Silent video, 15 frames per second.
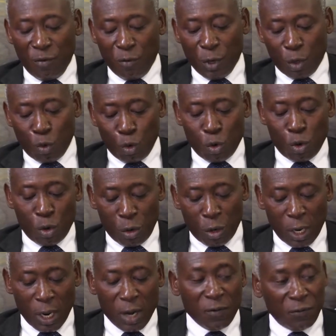we could
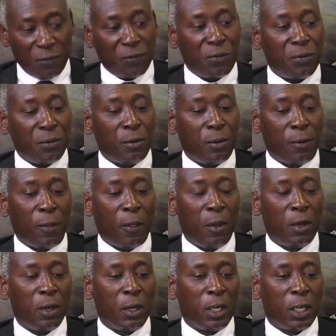have
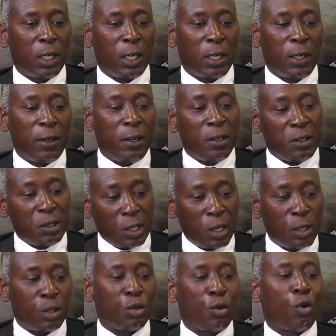a
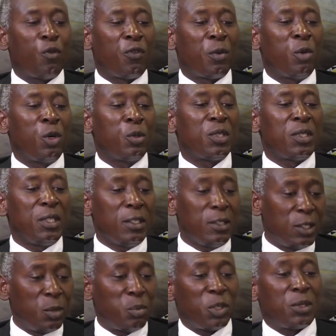result of about
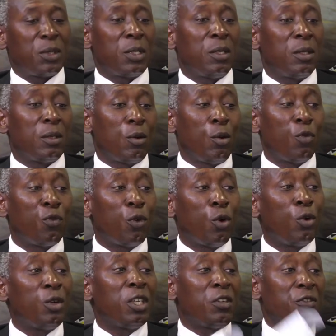60% of
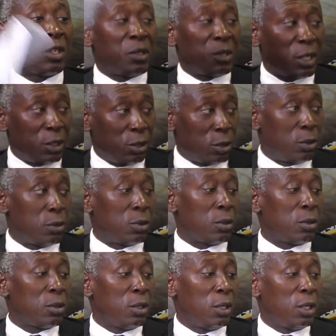all the transactions
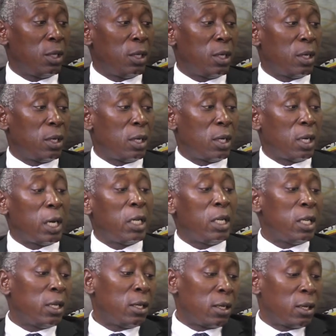
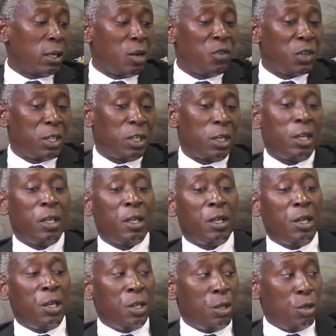covered under
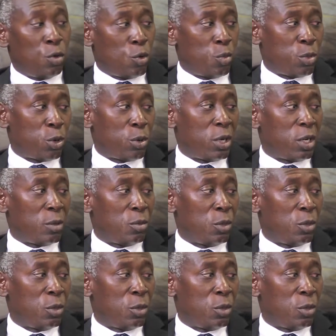AEO program,